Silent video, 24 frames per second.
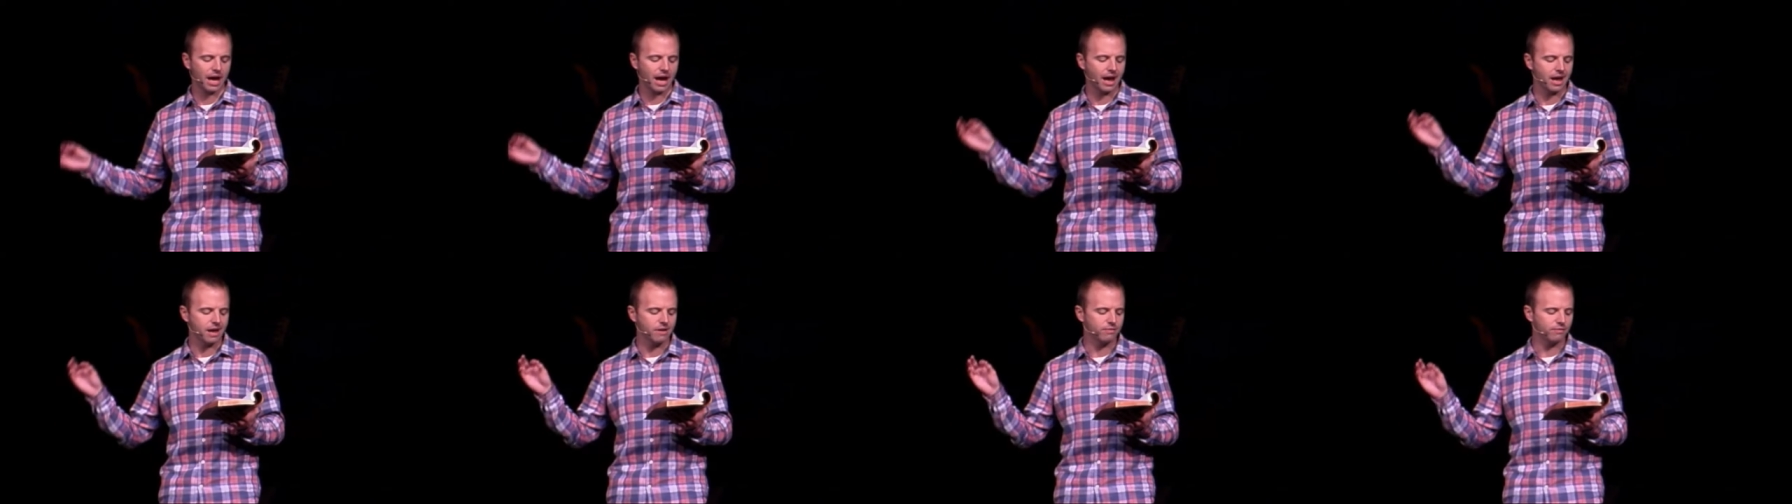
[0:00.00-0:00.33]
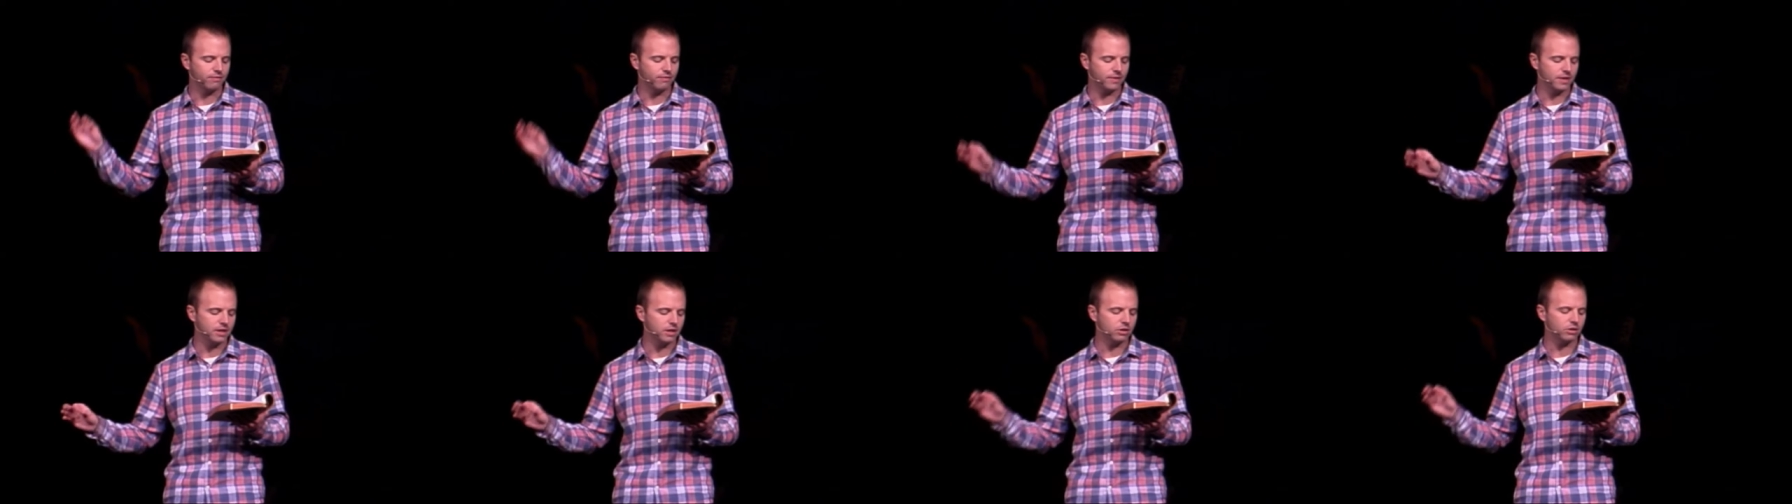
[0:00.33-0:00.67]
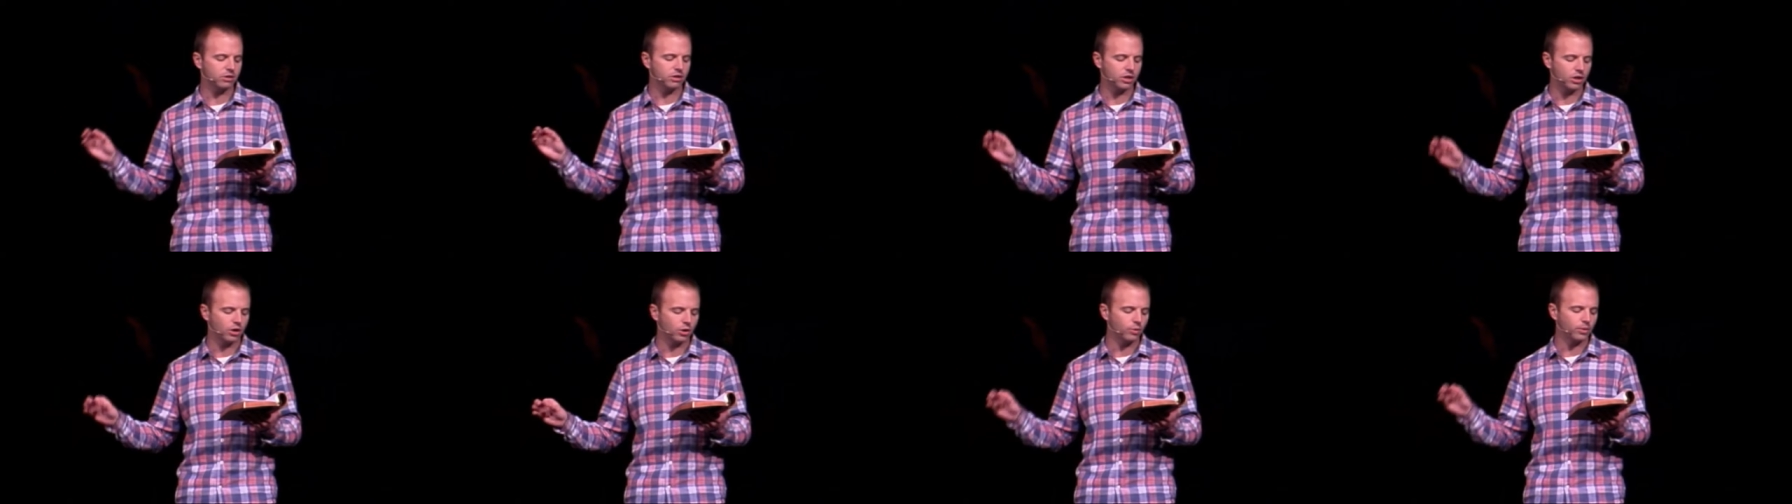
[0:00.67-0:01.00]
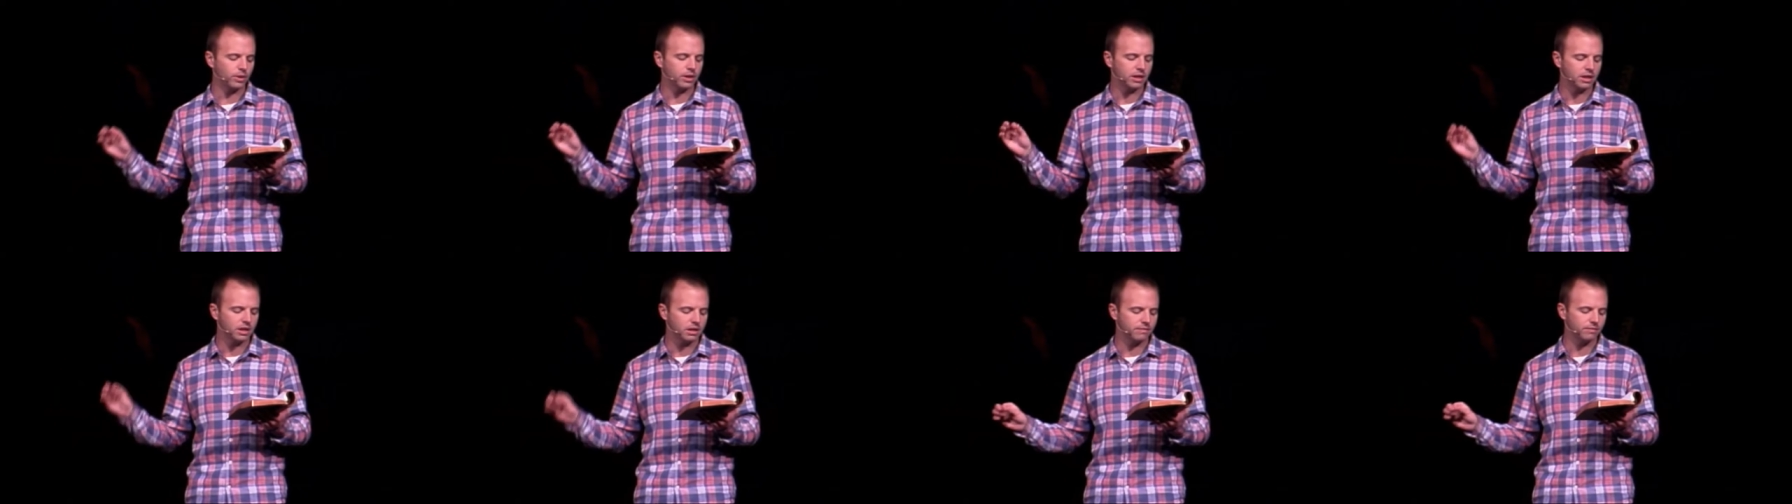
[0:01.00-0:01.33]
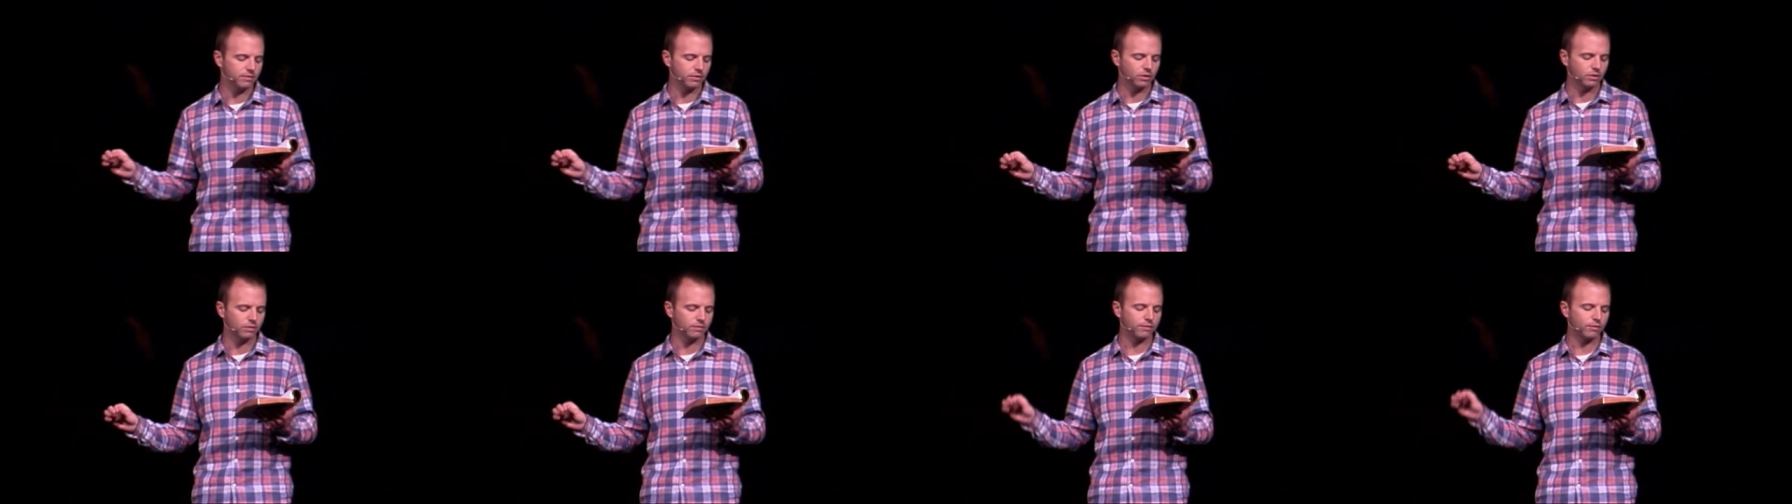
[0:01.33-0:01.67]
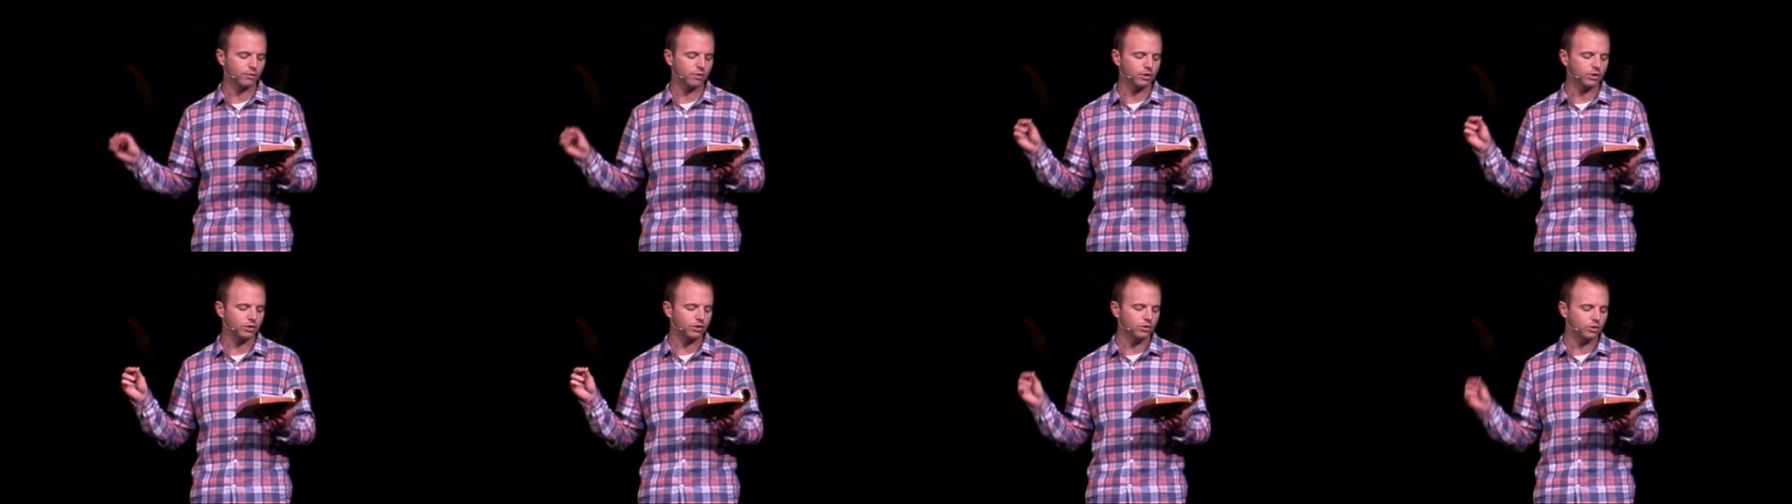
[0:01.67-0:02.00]
I fear no evil,
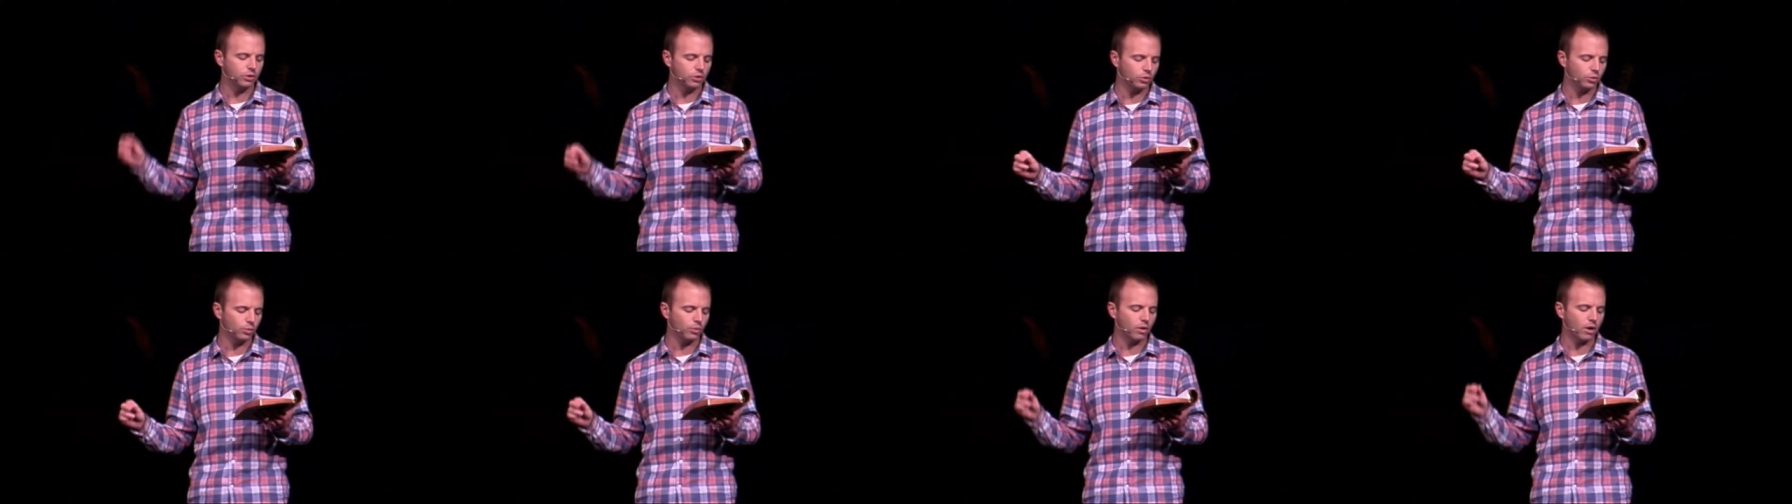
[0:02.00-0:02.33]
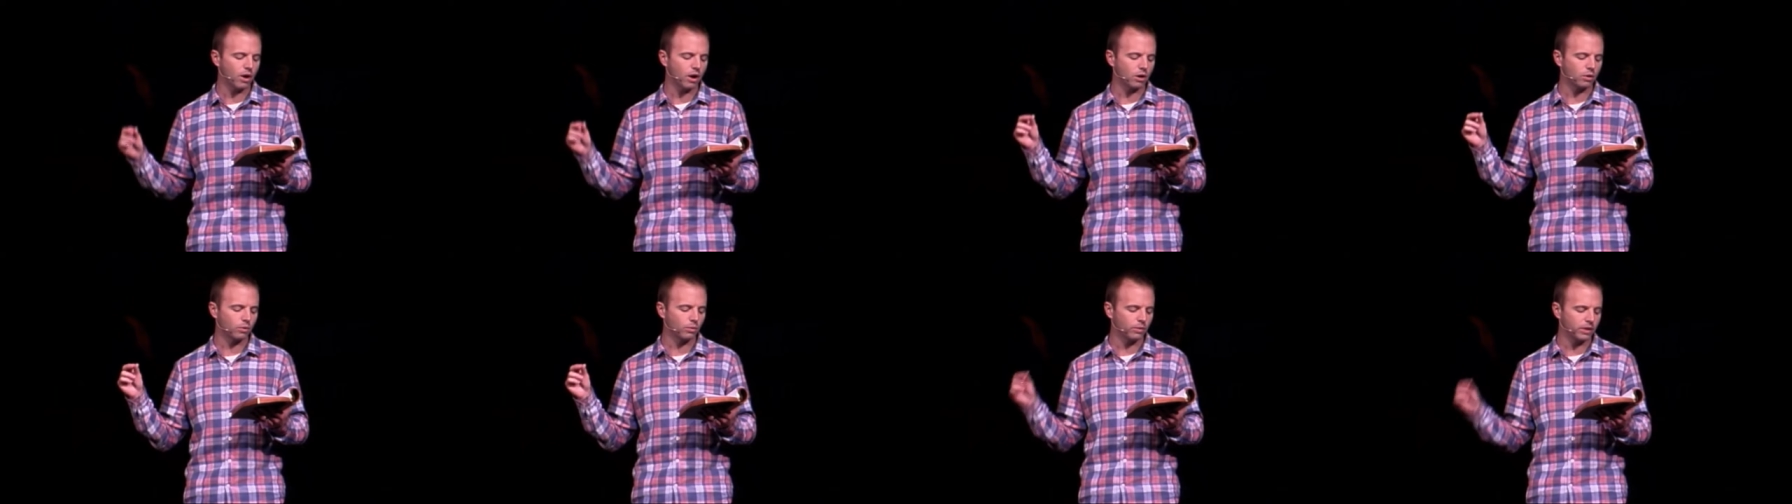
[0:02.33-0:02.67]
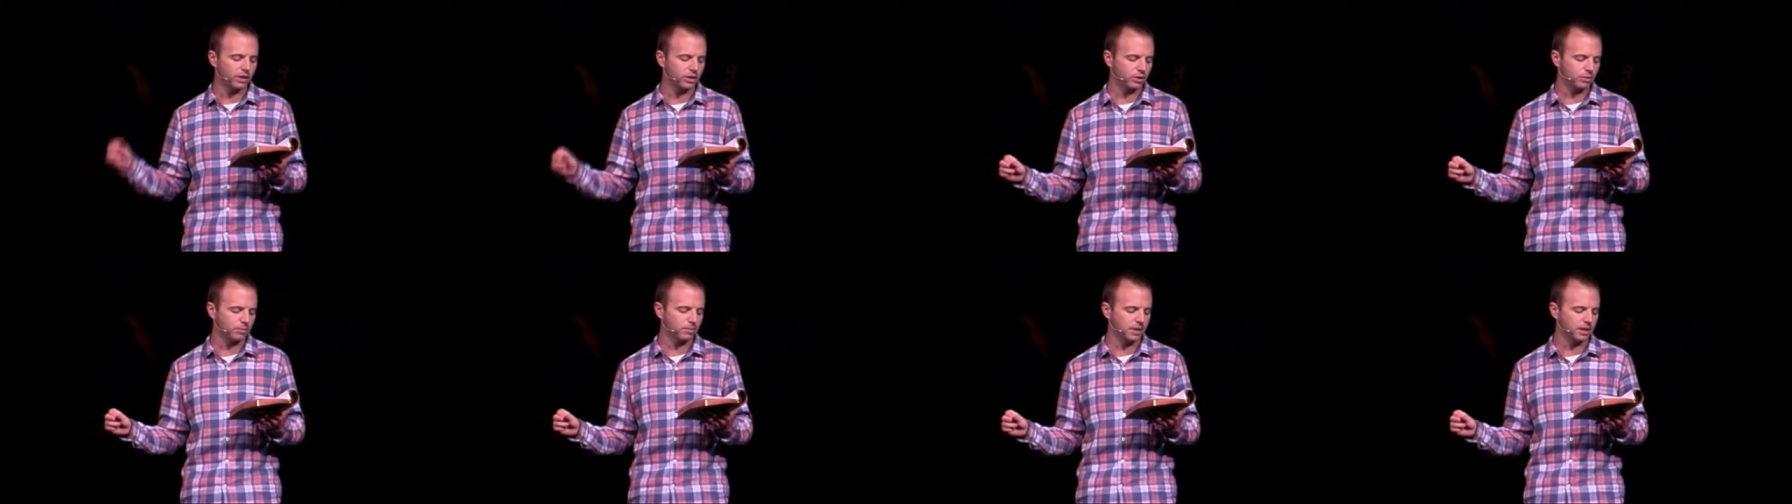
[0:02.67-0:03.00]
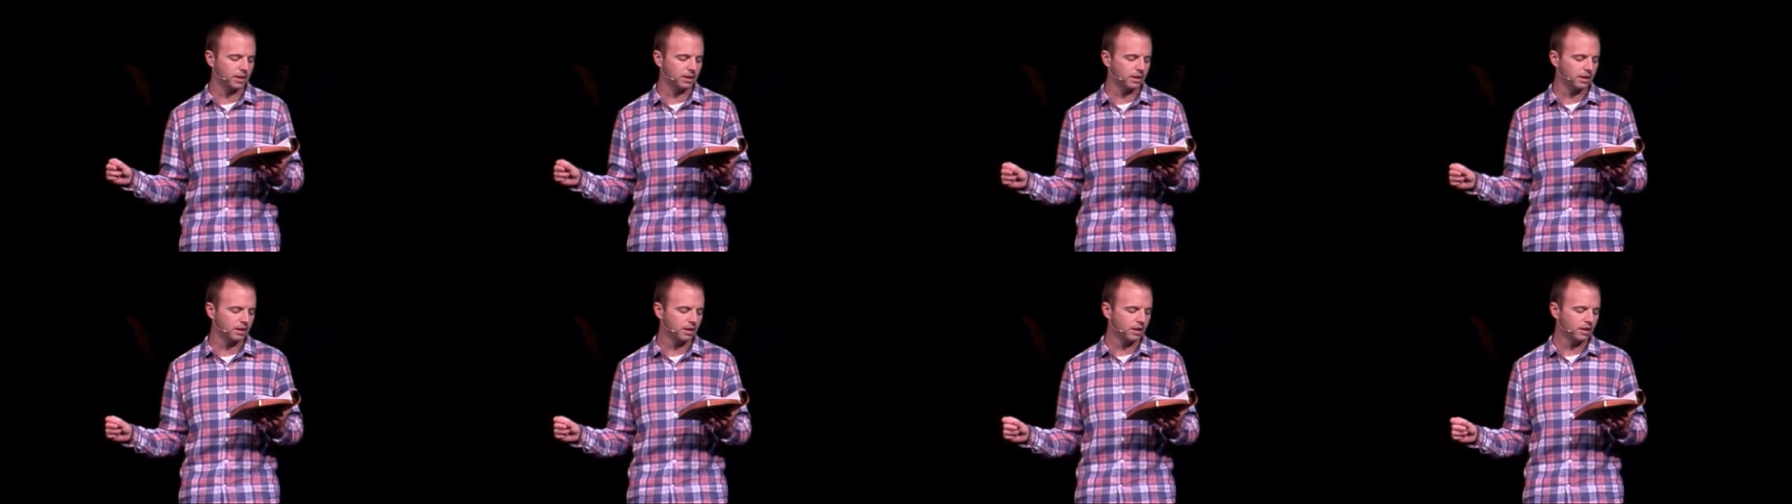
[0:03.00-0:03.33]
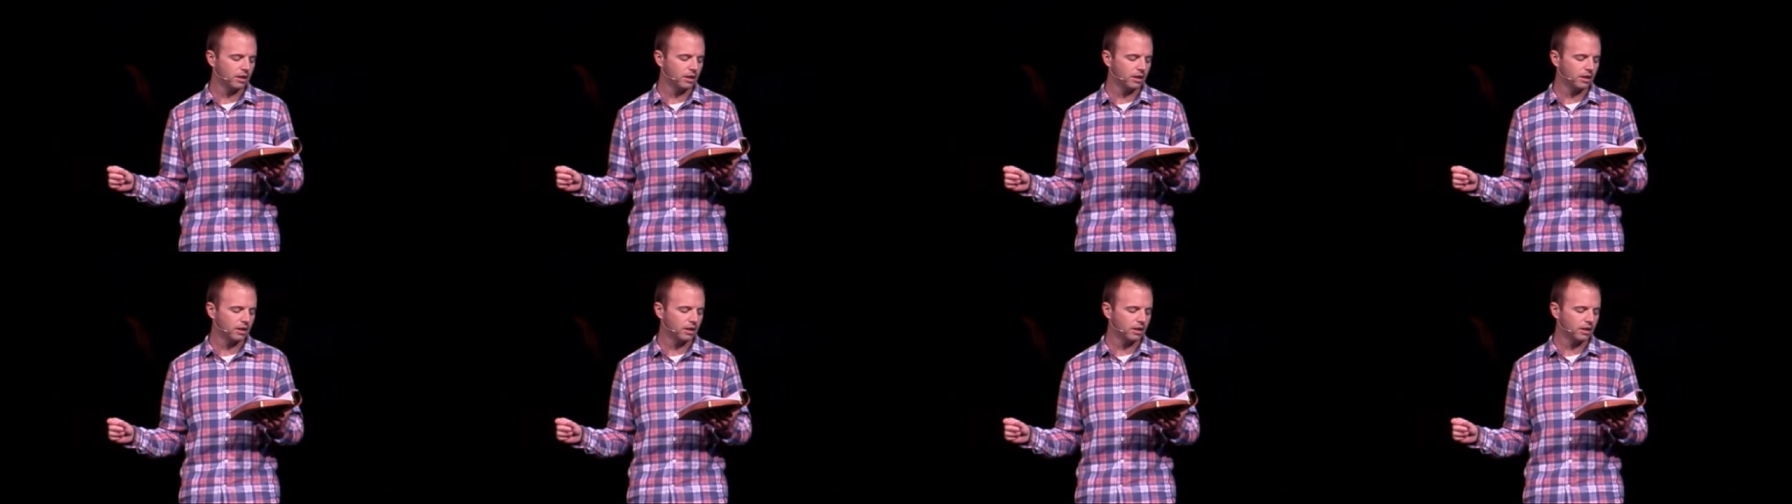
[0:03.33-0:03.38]
for you are with me.